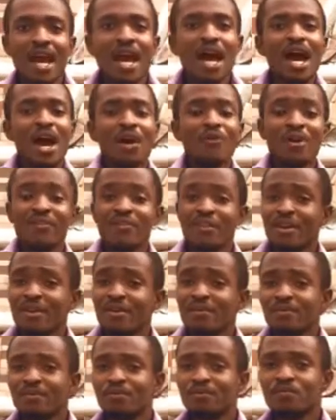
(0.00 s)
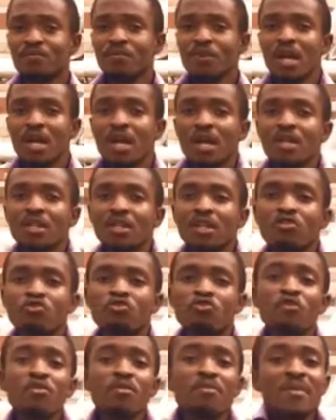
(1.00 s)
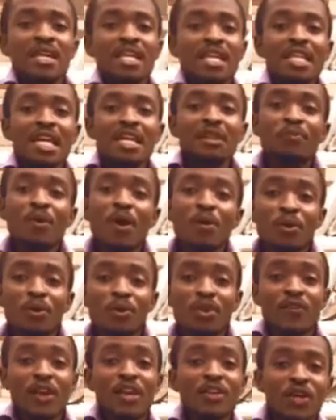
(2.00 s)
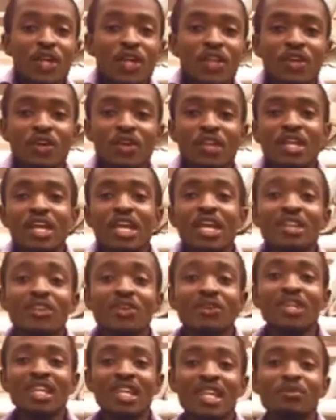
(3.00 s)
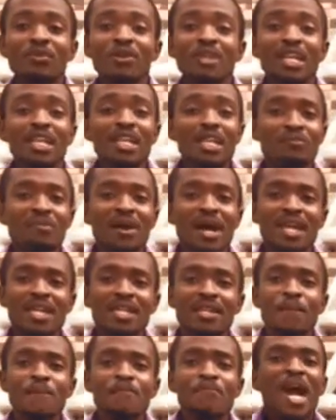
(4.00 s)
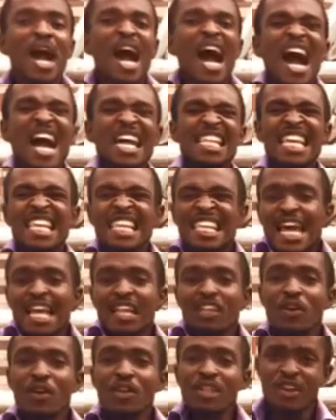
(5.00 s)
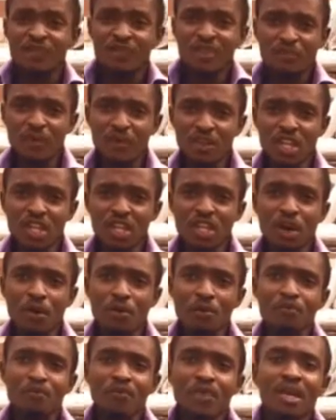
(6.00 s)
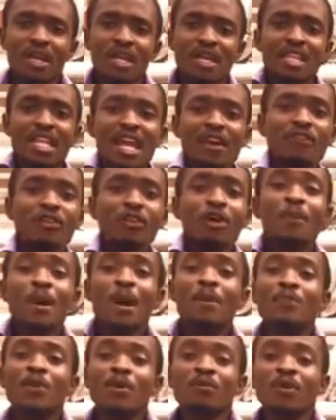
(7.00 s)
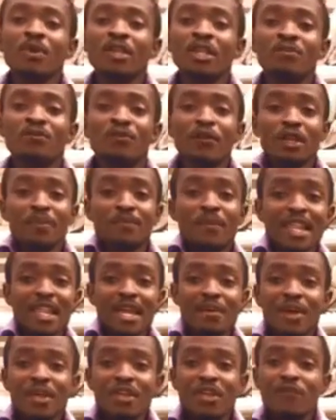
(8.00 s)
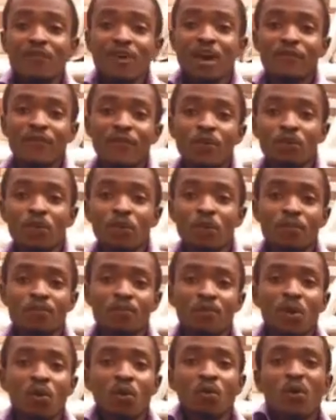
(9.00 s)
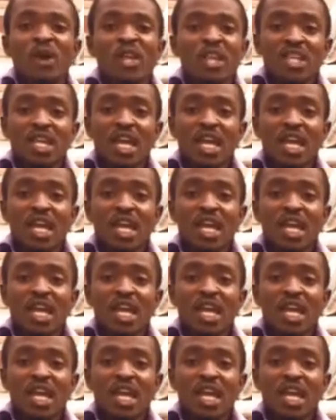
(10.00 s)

However, the true meaning and purpose of education is to stimulate the mind, harness that God-given potential, develop and promote it for the betterment of our future, which